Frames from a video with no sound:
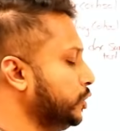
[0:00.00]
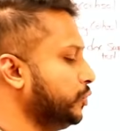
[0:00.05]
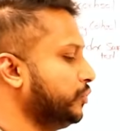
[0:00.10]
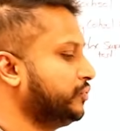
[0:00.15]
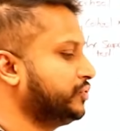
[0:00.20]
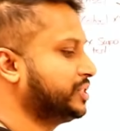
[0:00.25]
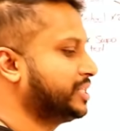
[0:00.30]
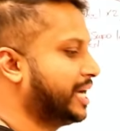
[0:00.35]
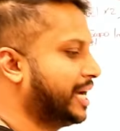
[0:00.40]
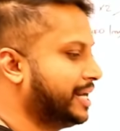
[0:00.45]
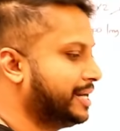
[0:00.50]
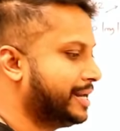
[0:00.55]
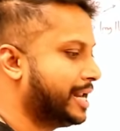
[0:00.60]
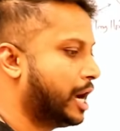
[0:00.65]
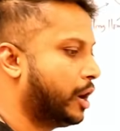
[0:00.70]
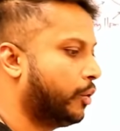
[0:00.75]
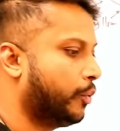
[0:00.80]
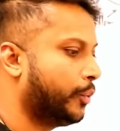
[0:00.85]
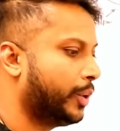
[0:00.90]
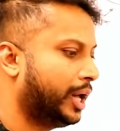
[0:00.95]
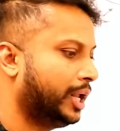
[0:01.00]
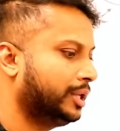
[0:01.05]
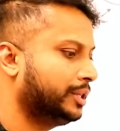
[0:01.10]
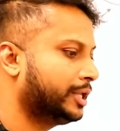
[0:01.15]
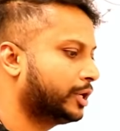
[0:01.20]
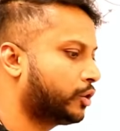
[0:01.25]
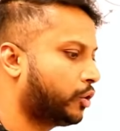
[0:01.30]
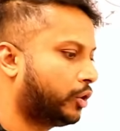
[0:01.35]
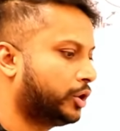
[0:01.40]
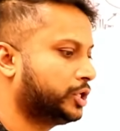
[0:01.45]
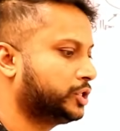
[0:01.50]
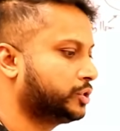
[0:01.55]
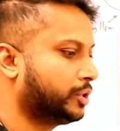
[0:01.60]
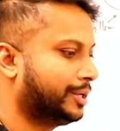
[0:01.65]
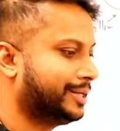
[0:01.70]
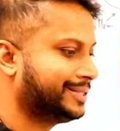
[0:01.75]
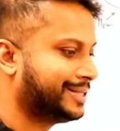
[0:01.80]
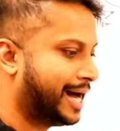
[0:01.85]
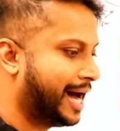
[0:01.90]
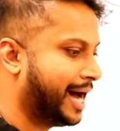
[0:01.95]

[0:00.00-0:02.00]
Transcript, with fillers: you've said now, well, the cortisol is